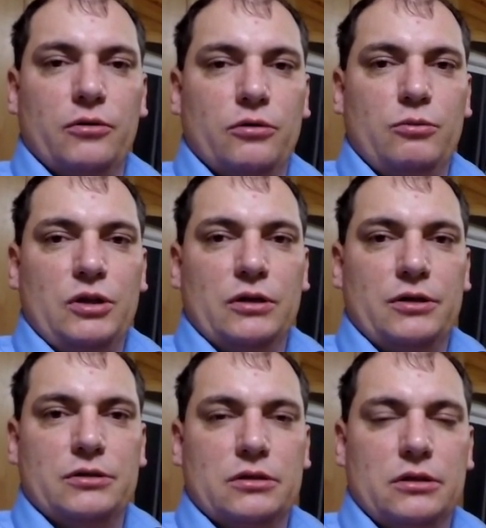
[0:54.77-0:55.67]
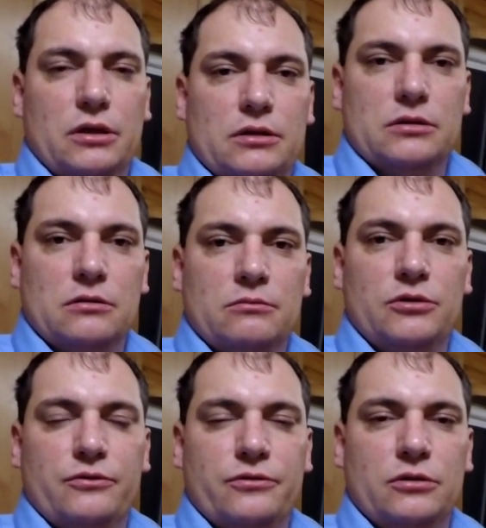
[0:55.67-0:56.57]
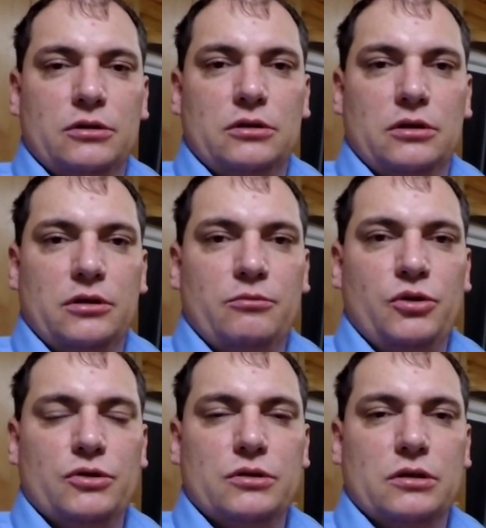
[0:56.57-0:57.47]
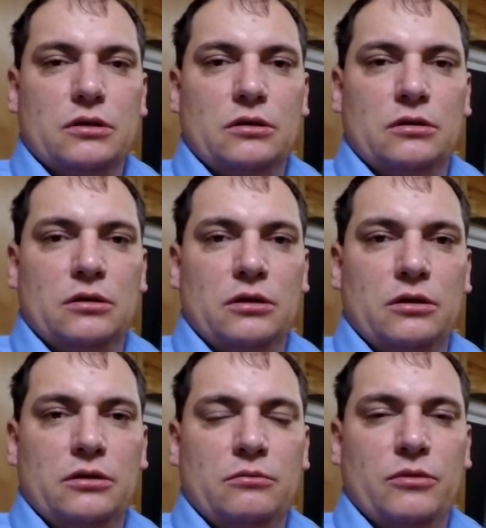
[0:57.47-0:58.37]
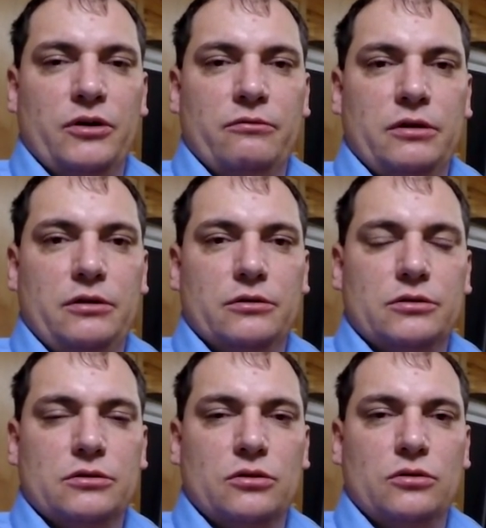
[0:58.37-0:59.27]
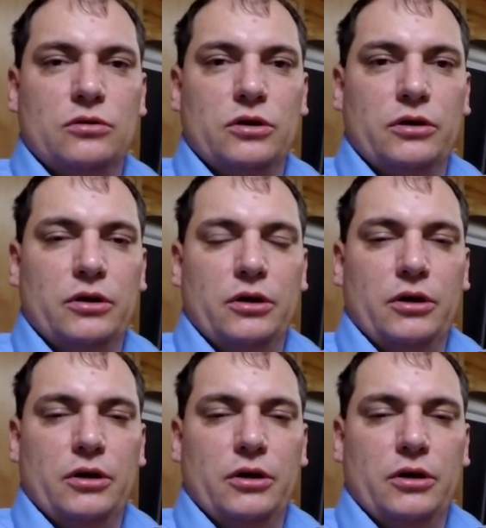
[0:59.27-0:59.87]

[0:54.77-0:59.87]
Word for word: would be nice to get some different uh, music in uh, in my videos. So, uh,